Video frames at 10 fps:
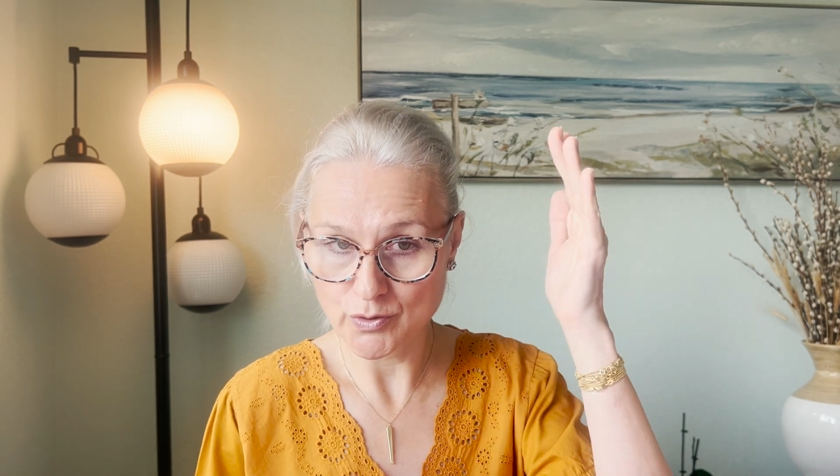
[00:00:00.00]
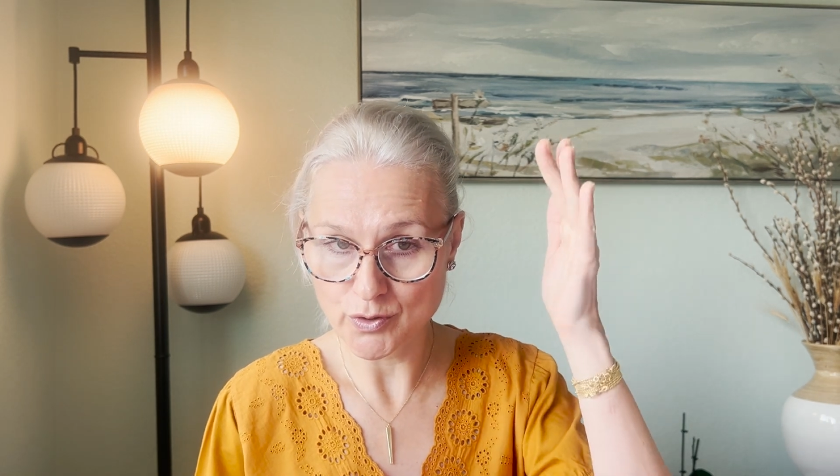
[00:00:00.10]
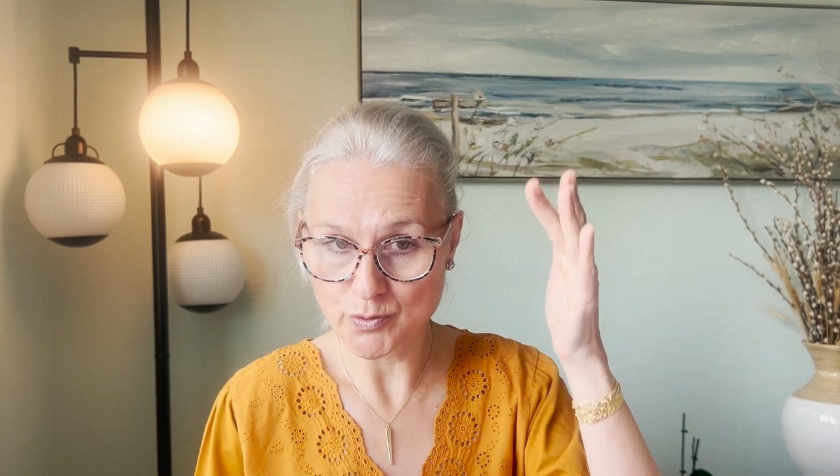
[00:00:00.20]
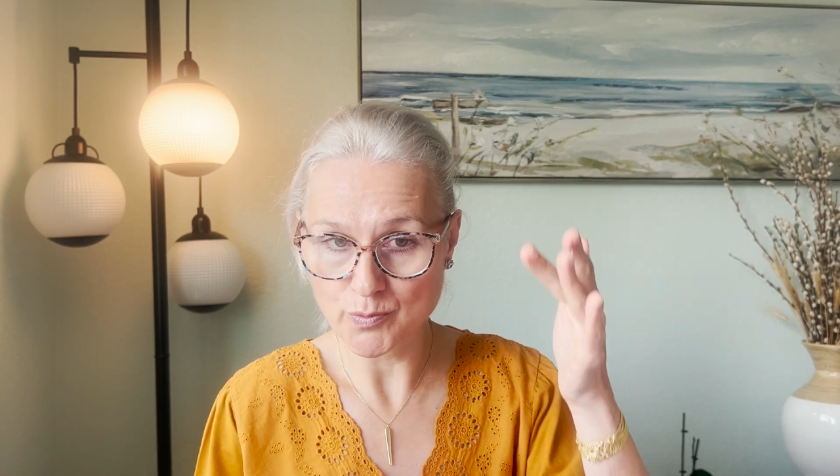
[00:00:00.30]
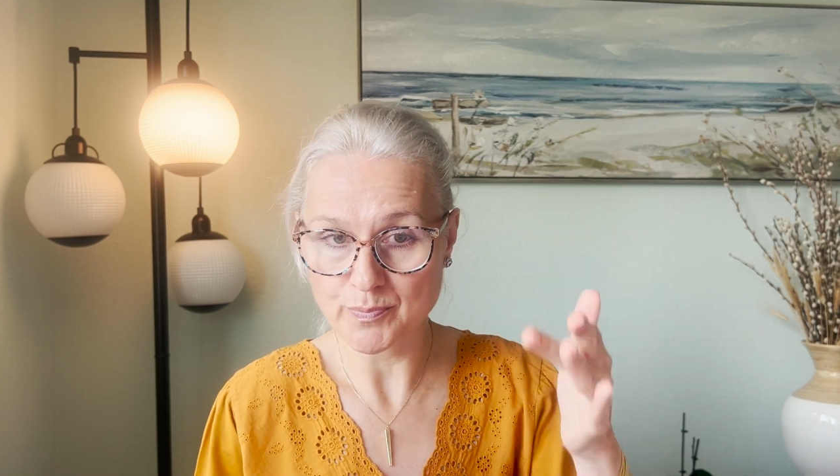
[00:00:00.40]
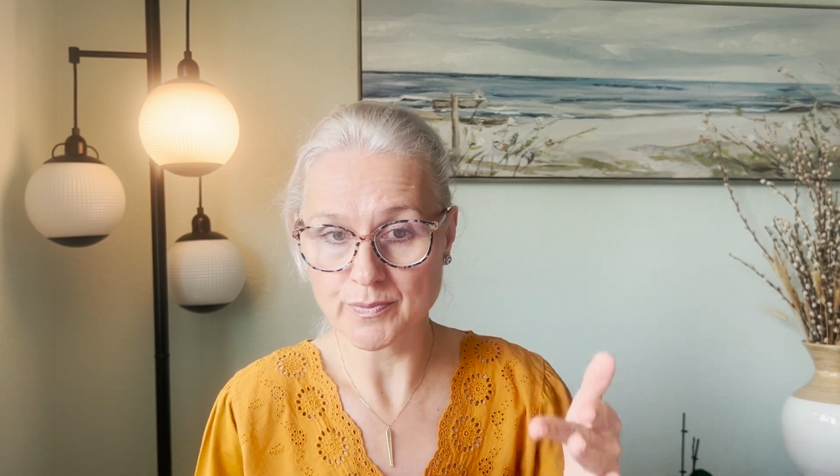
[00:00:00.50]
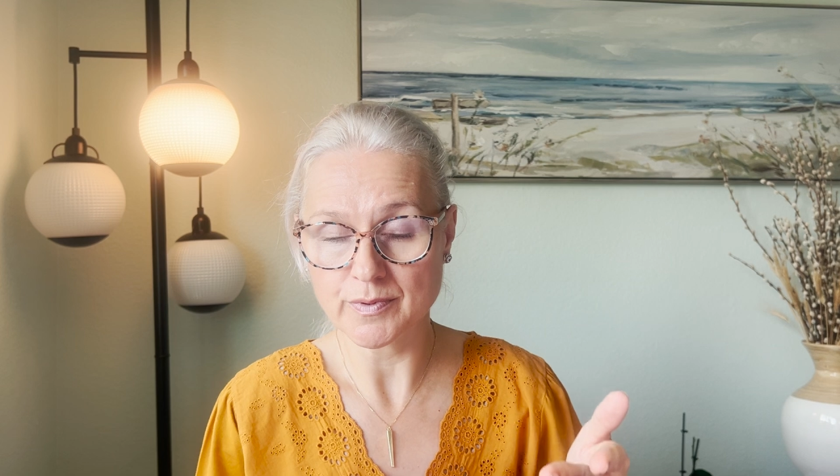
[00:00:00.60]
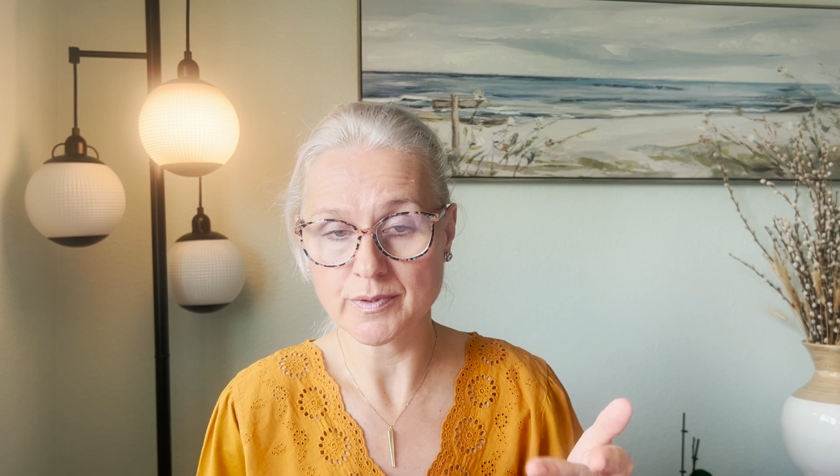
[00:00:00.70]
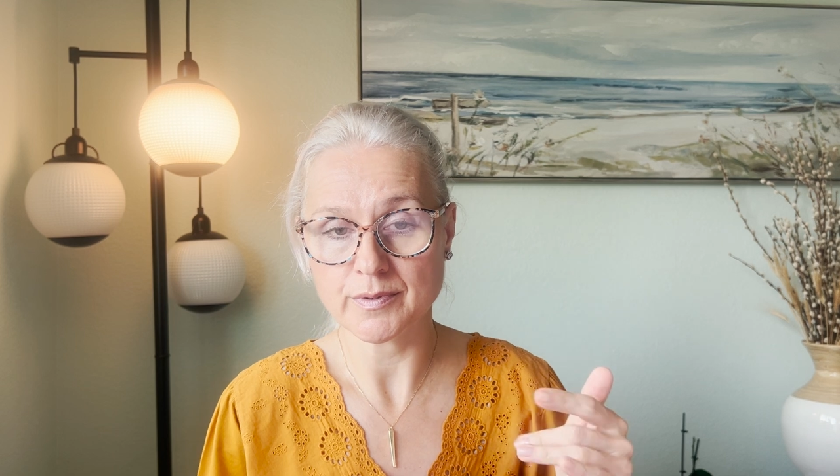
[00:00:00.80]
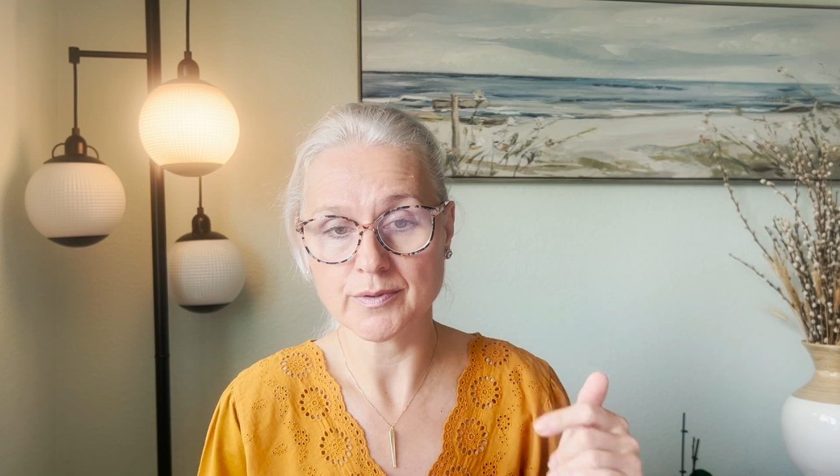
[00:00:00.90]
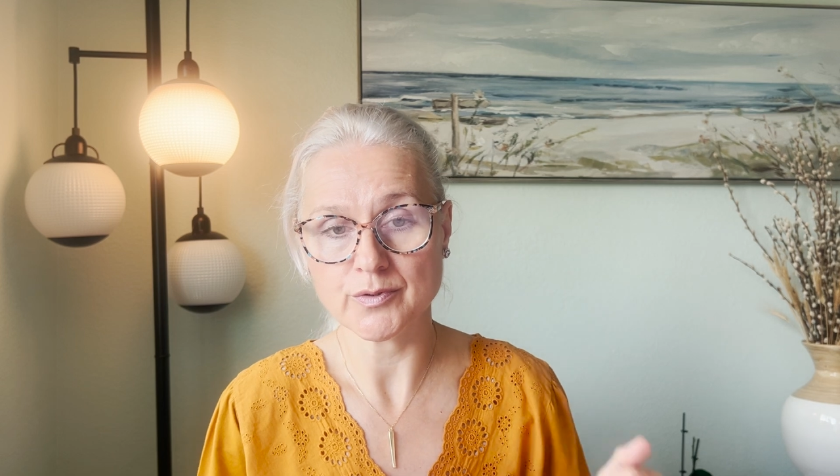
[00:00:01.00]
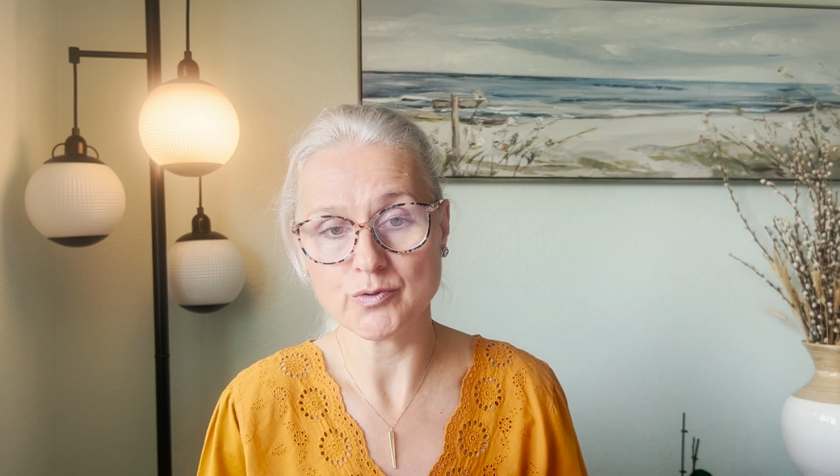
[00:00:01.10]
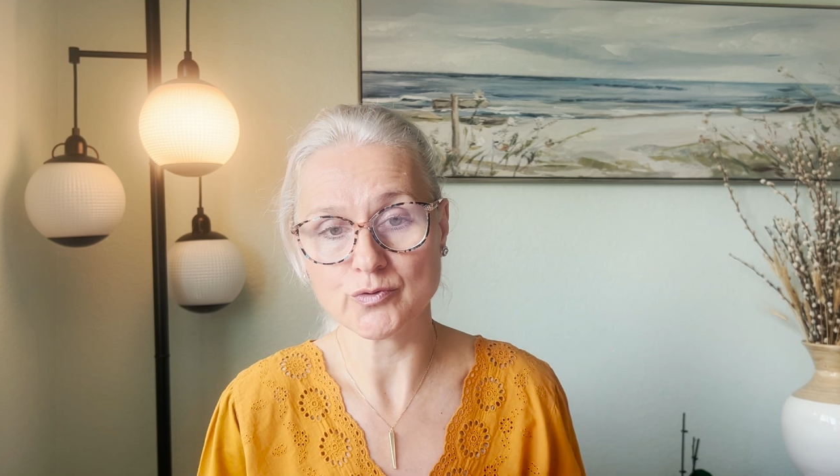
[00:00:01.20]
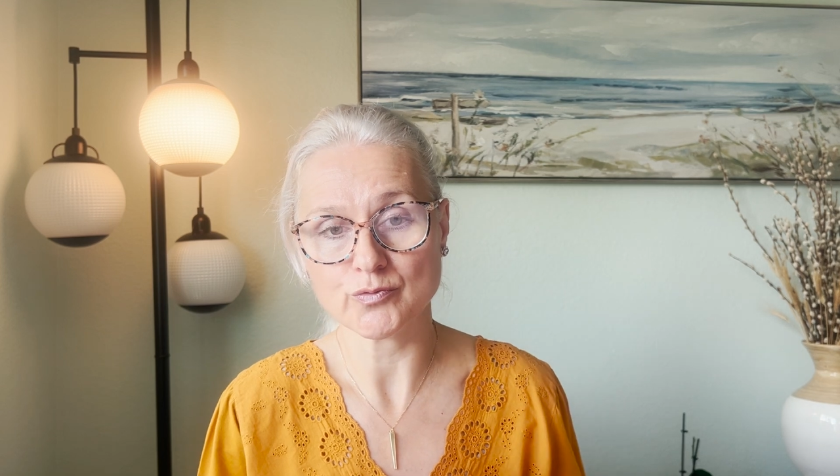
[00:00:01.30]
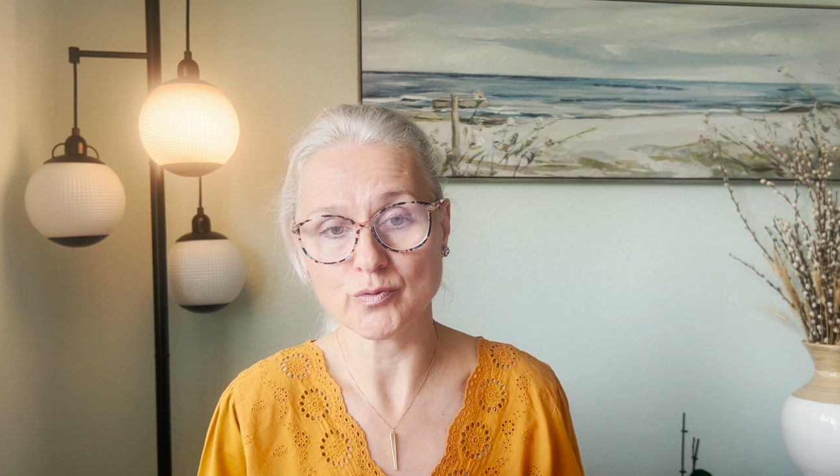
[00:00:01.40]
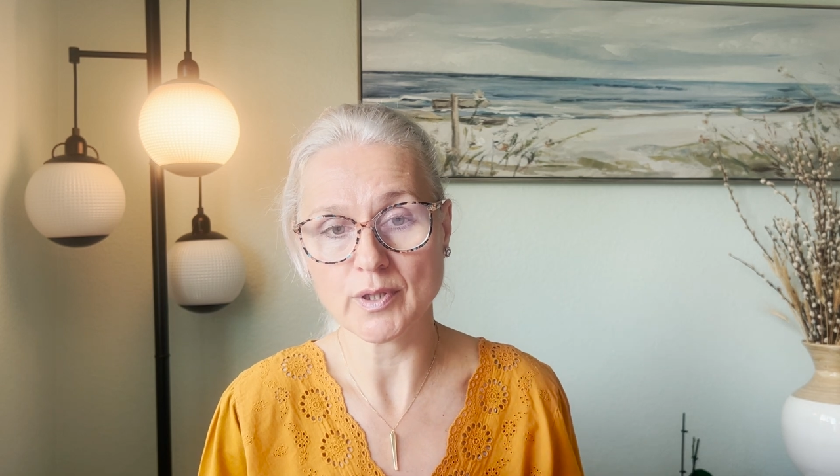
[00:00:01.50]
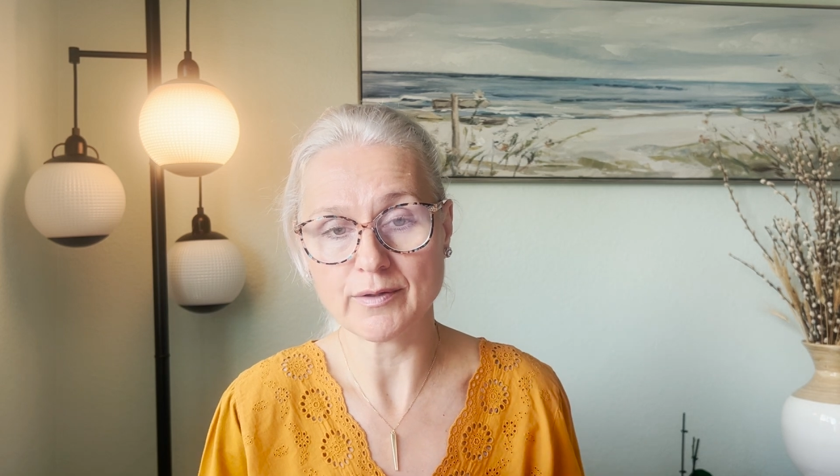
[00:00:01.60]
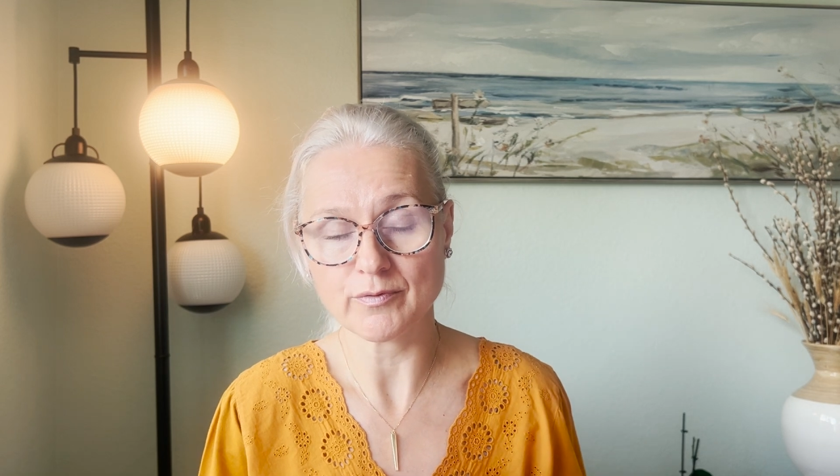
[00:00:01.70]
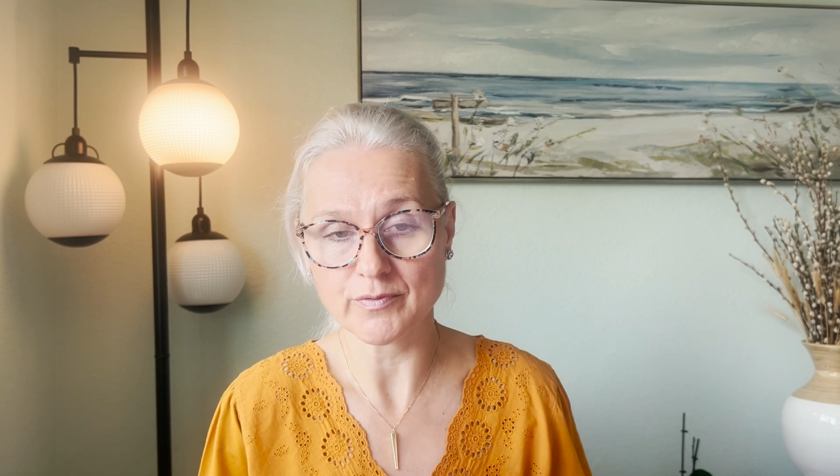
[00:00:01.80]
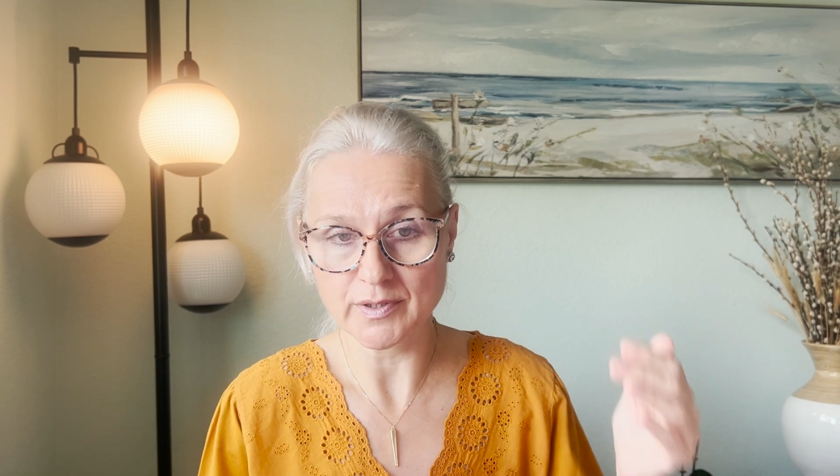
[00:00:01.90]
through useful
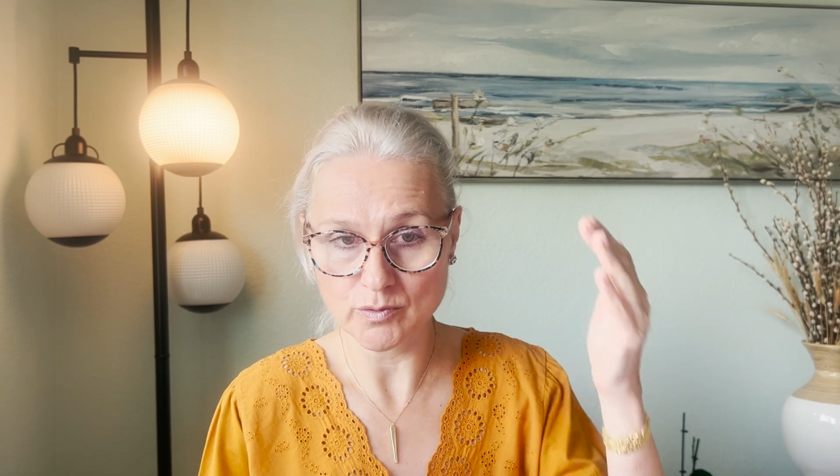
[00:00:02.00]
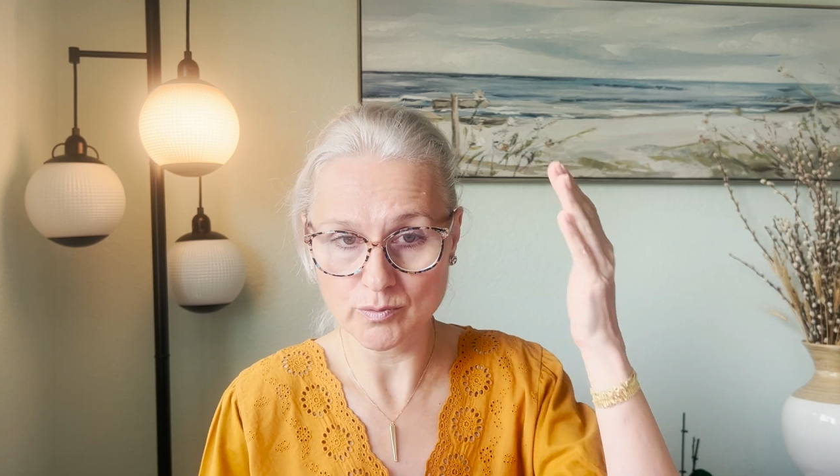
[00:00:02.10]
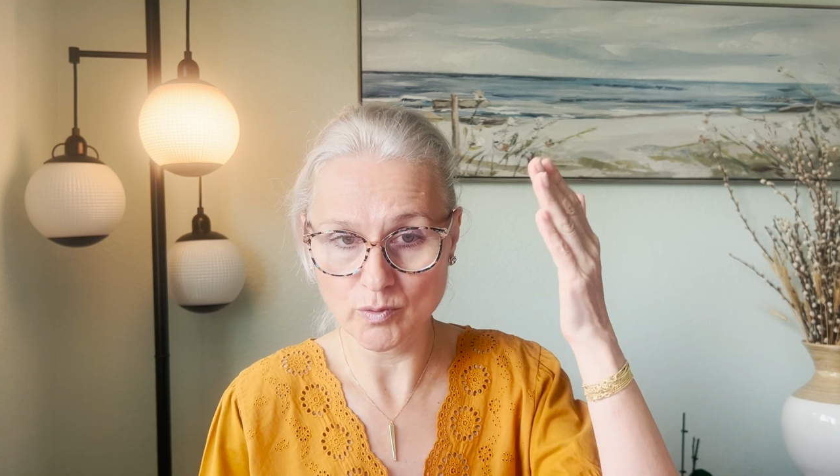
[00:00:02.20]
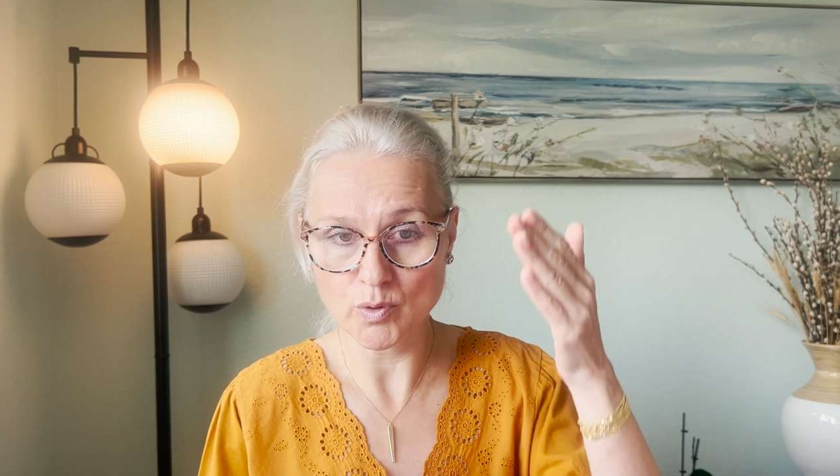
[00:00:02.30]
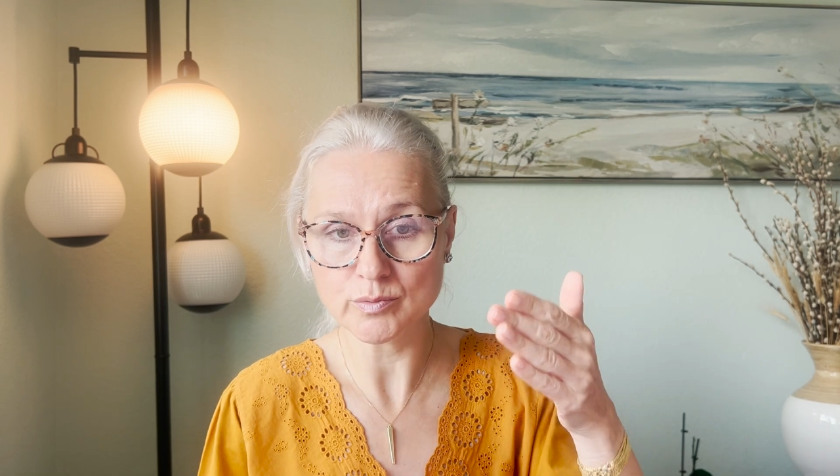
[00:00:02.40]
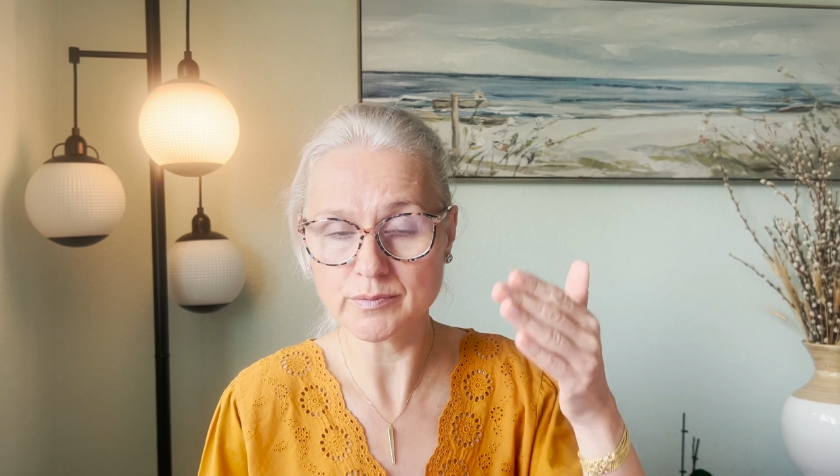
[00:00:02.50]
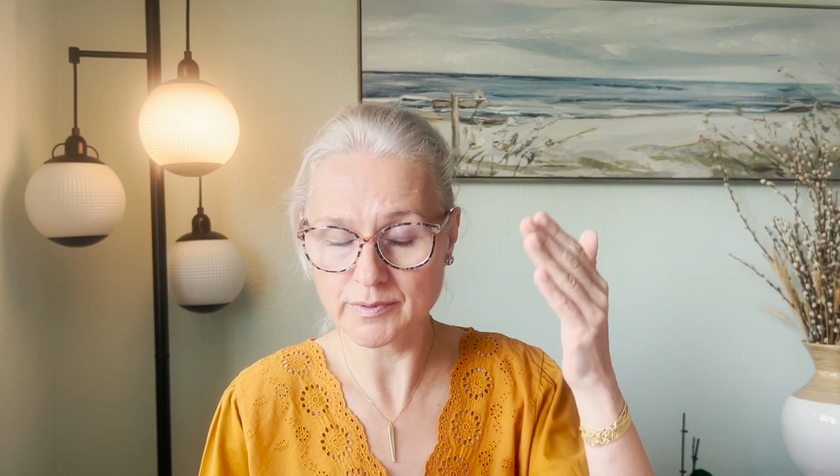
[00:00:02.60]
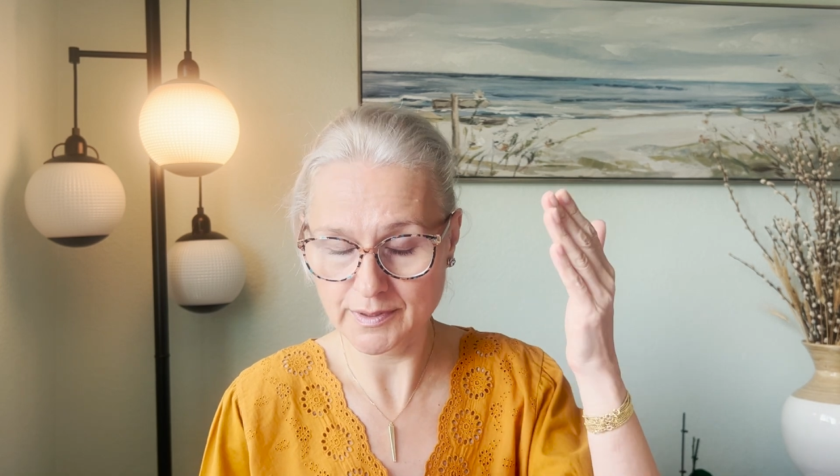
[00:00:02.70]
life of the loan,